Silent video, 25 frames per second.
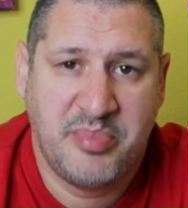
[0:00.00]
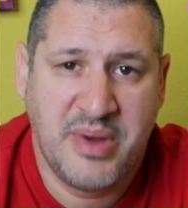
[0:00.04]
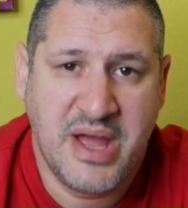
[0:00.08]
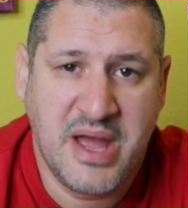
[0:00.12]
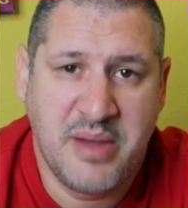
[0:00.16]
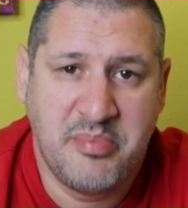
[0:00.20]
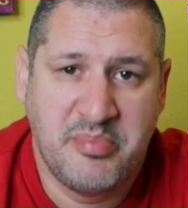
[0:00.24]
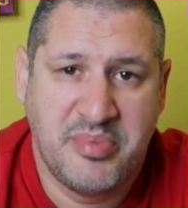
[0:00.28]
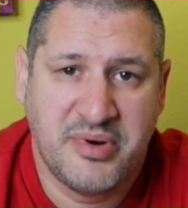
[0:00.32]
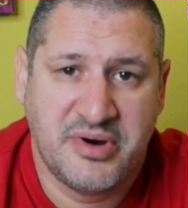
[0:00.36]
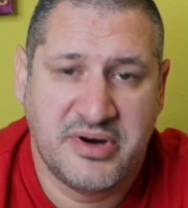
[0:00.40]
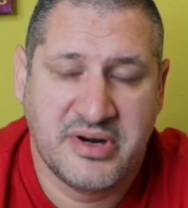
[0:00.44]

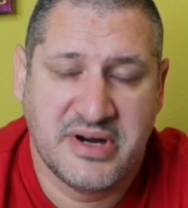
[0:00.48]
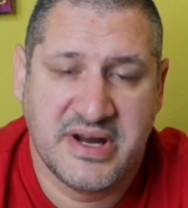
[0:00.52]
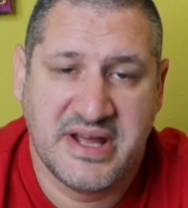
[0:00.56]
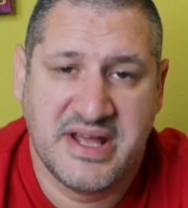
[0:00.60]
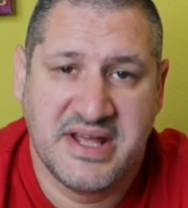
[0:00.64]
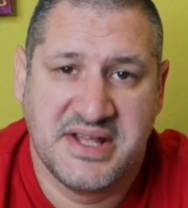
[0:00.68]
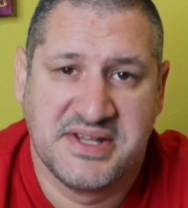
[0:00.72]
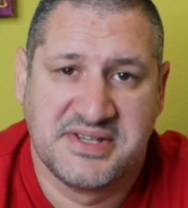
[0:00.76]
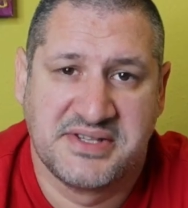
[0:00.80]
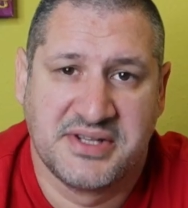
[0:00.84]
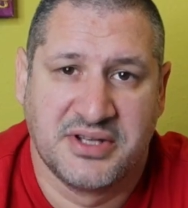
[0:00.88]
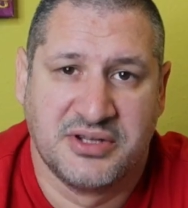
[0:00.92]
paper
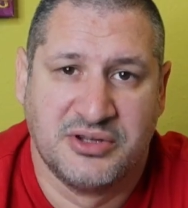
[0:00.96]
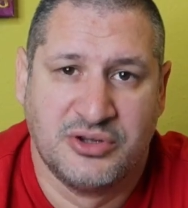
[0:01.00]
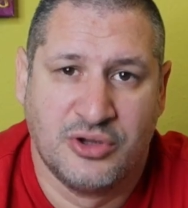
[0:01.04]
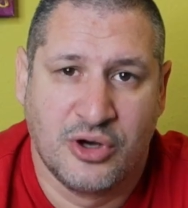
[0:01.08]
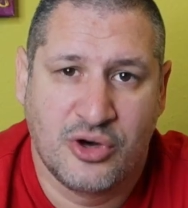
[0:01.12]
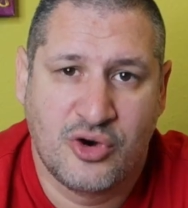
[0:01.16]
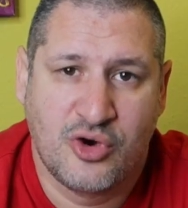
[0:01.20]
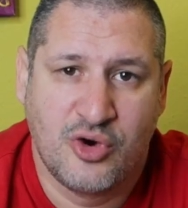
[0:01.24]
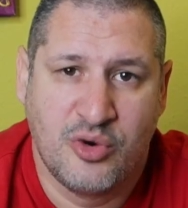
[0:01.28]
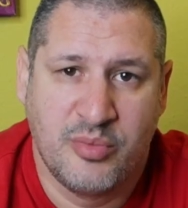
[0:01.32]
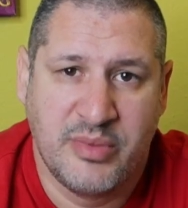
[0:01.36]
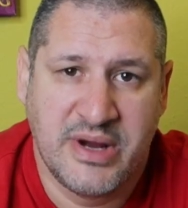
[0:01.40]
is a
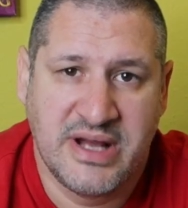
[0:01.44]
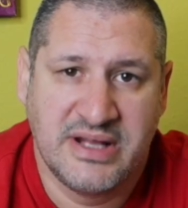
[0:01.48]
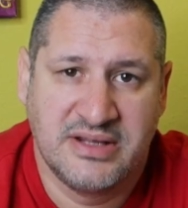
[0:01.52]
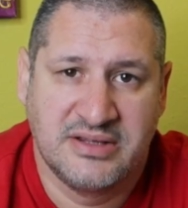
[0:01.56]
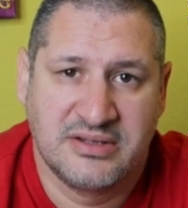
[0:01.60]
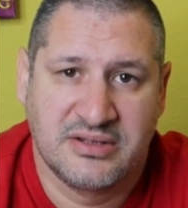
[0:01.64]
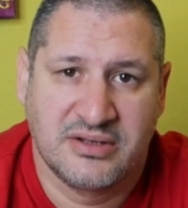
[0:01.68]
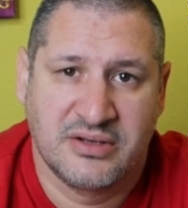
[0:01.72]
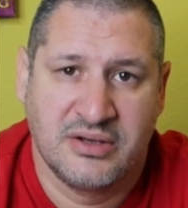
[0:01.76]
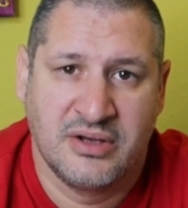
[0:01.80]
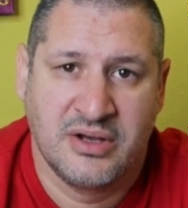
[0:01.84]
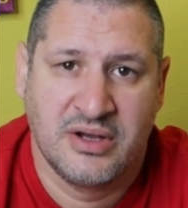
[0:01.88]

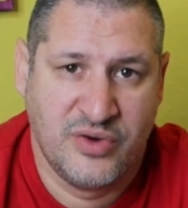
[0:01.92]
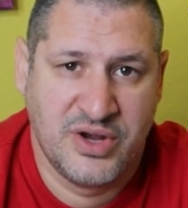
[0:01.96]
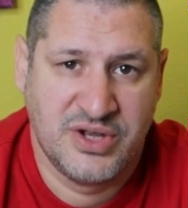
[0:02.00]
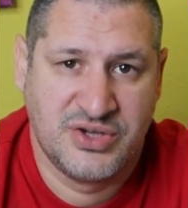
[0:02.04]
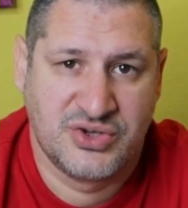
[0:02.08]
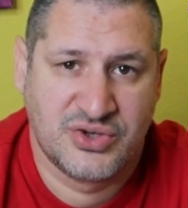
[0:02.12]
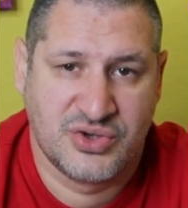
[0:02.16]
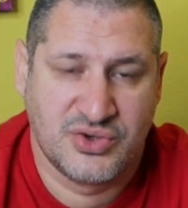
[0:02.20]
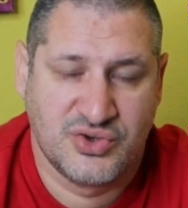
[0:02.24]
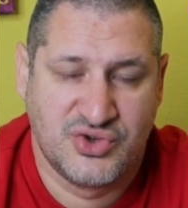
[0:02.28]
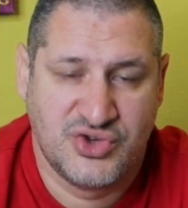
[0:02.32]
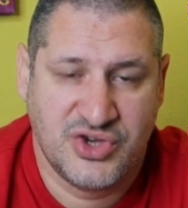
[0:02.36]
document
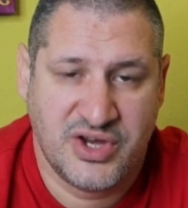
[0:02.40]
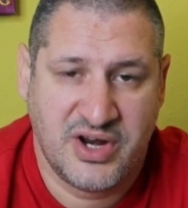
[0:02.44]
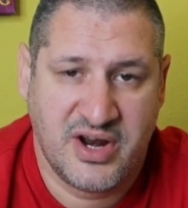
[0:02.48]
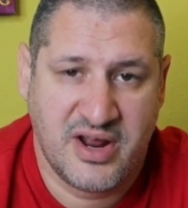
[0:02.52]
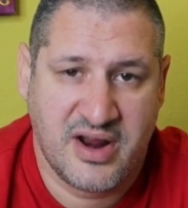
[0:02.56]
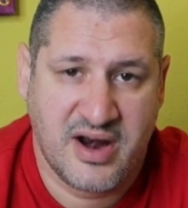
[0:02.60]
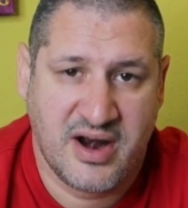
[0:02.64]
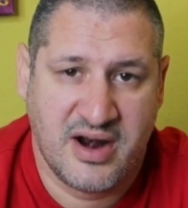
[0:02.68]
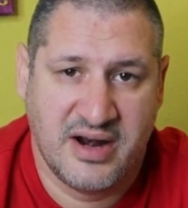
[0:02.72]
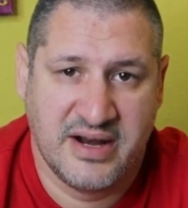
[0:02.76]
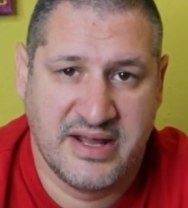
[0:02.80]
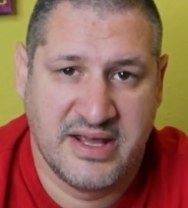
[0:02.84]
which
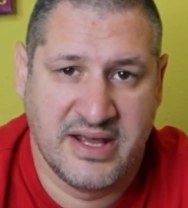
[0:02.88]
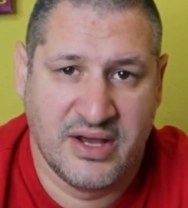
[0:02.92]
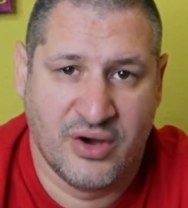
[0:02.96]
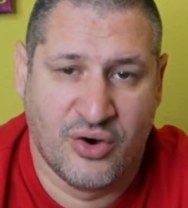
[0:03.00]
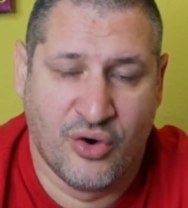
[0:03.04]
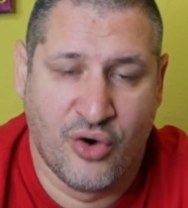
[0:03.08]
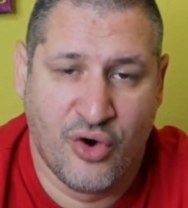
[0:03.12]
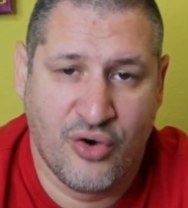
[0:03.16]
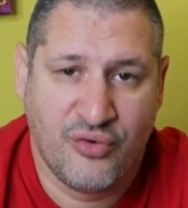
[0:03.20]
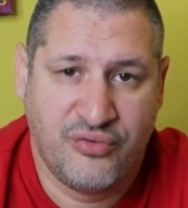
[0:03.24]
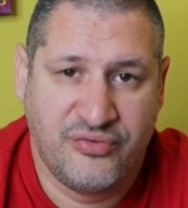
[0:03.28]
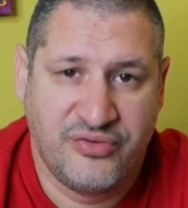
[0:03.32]
generally
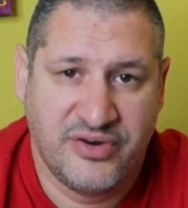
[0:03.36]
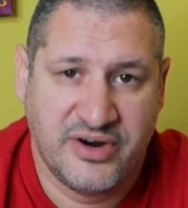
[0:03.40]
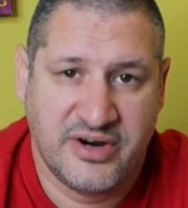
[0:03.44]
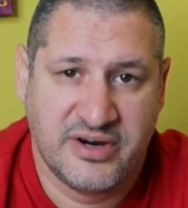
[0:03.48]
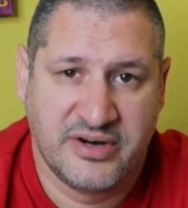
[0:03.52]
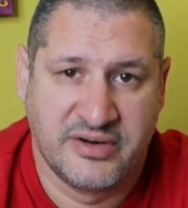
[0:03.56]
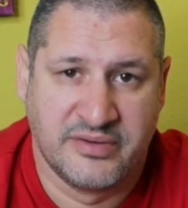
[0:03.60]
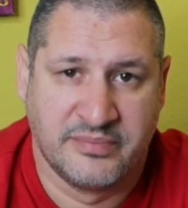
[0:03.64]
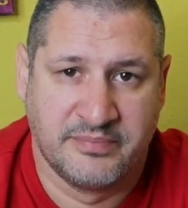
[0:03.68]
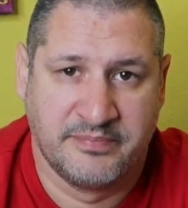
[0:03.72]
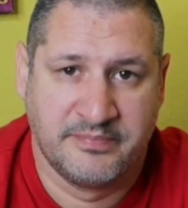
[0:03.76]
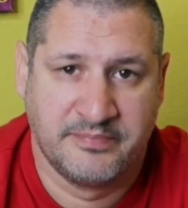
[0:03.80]

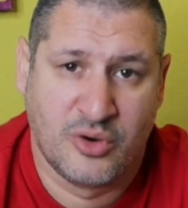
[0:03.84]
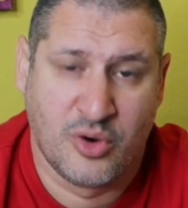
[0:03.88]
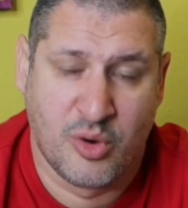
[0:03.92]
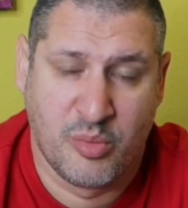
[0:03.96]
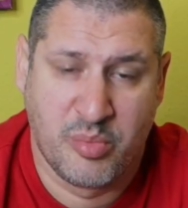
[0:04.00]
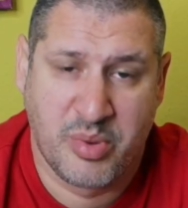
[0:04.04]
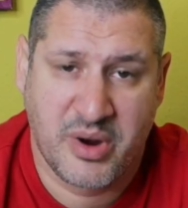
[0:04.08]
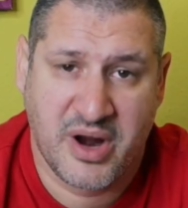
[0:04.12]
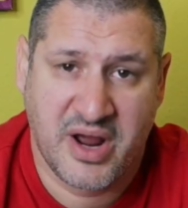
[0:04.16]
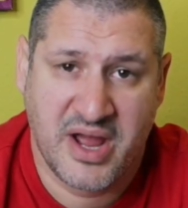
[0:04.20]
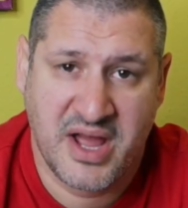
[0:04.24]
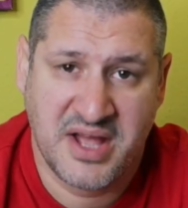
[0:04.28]
offers
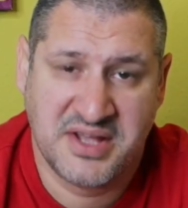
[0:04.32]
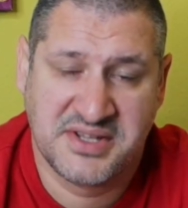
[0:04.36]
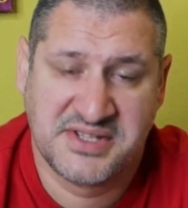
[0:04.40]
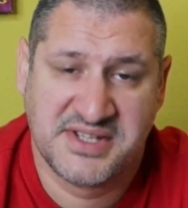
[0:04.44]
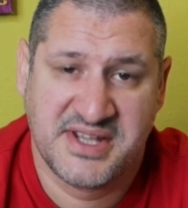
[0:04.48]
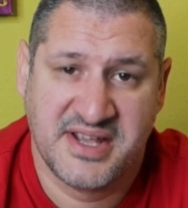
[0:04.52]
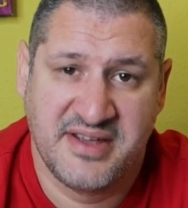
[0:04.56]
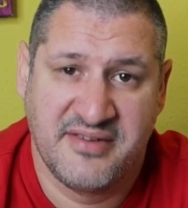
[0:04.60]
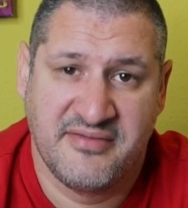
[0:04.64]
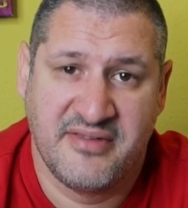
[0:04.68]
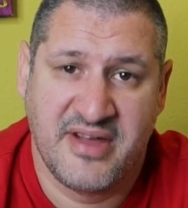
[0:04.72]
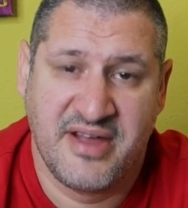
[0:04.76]

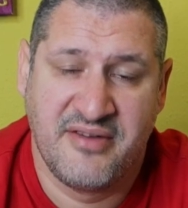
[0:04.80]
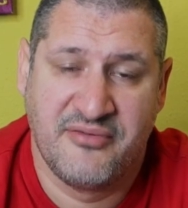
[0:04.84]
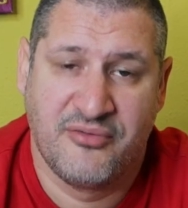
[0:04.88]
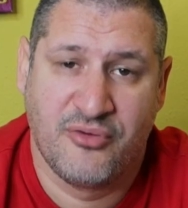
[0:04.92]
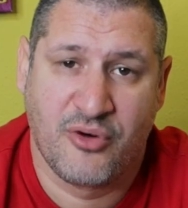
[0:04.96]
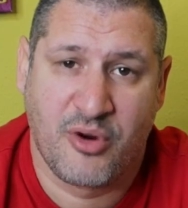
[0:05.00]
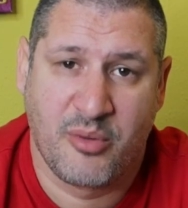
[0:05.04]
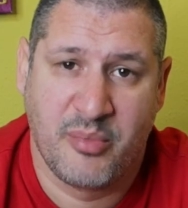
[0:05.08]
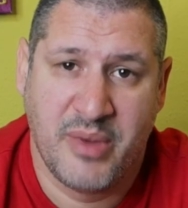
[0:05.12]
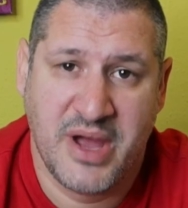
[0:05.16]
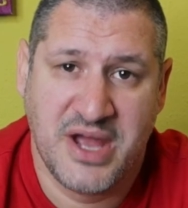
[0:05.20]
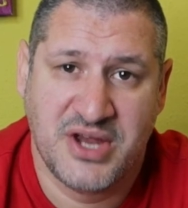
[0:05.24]
comprehensive
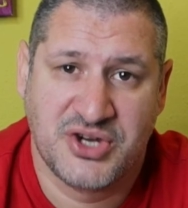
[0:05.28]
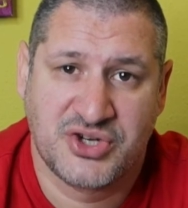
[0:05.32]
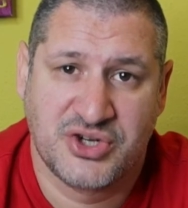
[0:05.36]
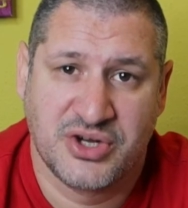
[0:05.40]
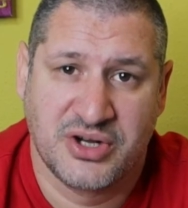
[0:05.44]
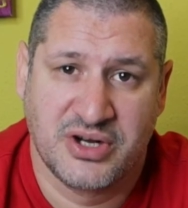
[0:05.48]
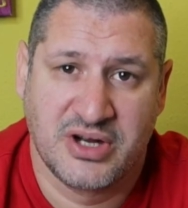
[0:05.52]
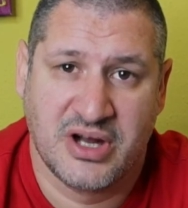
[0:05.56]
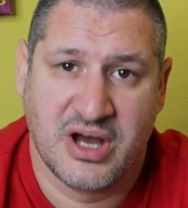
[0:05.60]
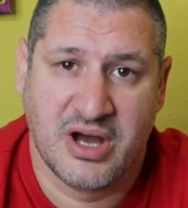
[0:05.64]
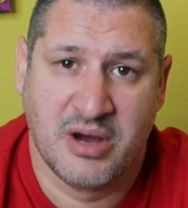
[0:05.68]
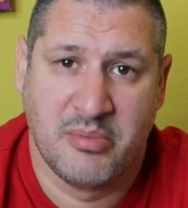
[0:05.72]

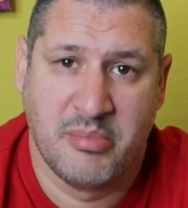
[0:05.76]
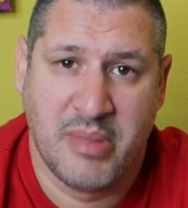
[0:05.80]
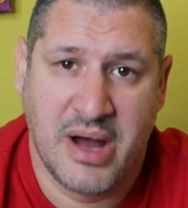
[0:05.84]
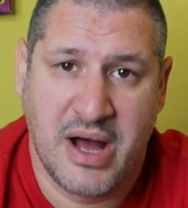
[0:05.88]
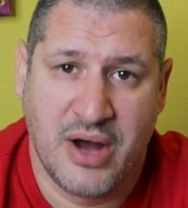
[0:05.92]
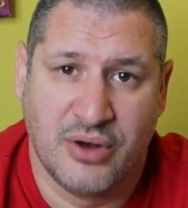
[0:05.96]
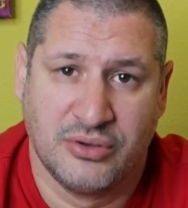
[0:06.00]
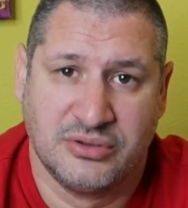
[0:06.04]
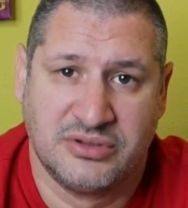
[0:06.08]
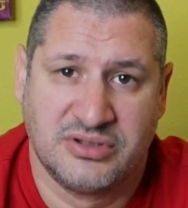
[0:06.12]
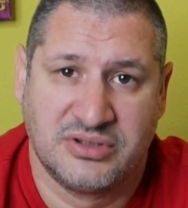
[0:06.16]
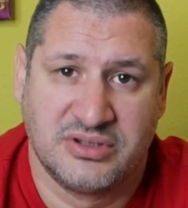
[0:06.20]
information
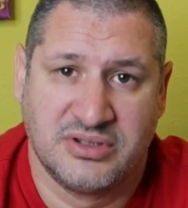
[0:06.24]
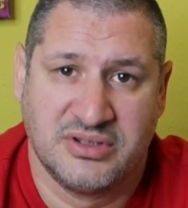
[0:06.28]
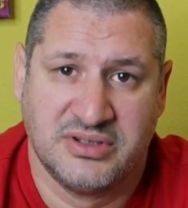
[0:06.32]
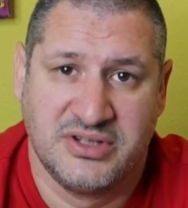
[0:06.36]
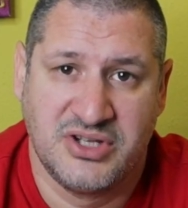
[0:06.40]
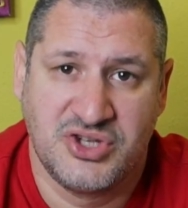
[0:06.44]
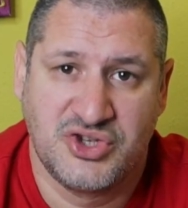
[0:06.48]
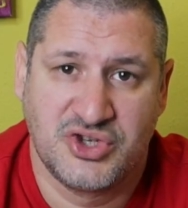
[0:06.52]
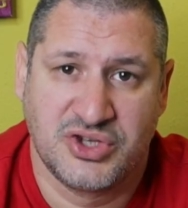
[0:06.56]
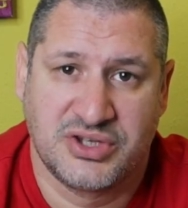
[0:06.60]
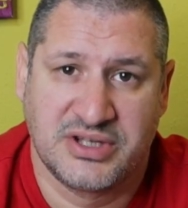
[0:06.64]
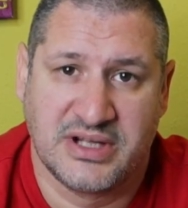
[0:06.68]
about
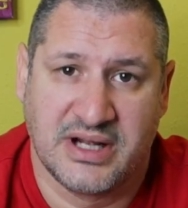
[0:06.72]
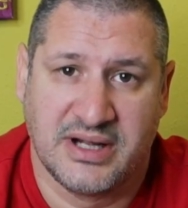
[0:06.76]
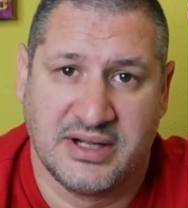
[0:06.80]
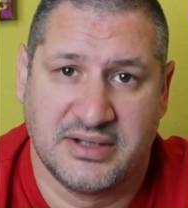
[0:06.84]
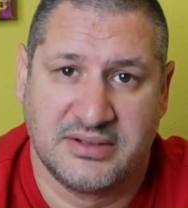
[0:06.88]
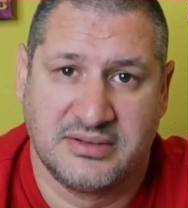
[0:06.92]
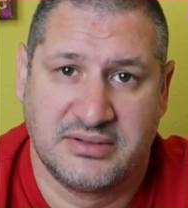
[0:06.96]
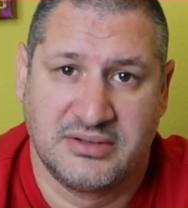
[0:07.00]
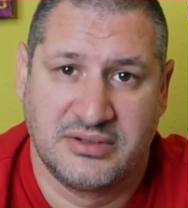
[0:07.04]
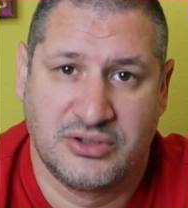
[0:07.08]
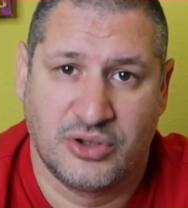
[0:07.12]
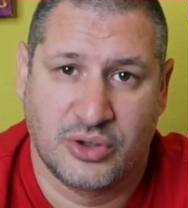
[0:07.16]

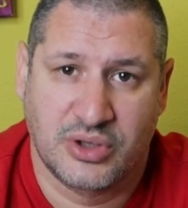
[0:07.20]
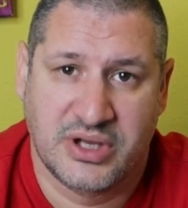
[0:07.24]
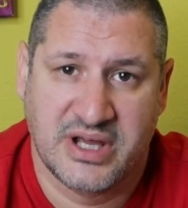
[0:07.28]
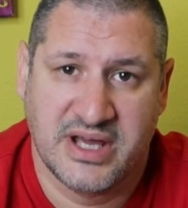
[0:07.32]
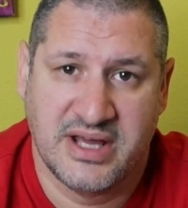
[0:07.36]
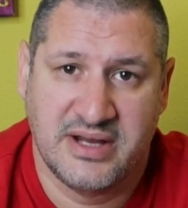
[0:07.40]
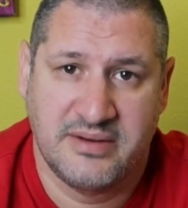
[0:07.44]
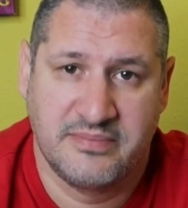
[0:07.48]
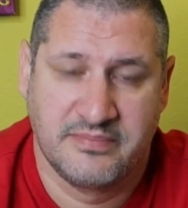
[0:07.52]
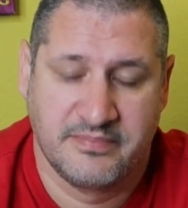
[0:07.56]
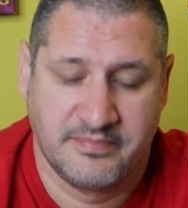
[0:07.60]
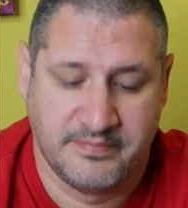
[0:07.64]
digital
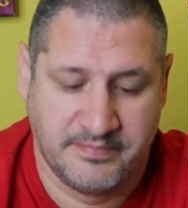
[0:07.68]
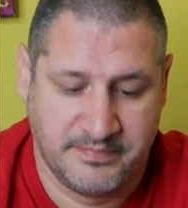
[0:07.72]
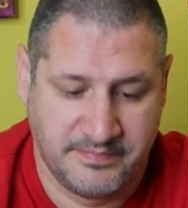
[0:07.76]
token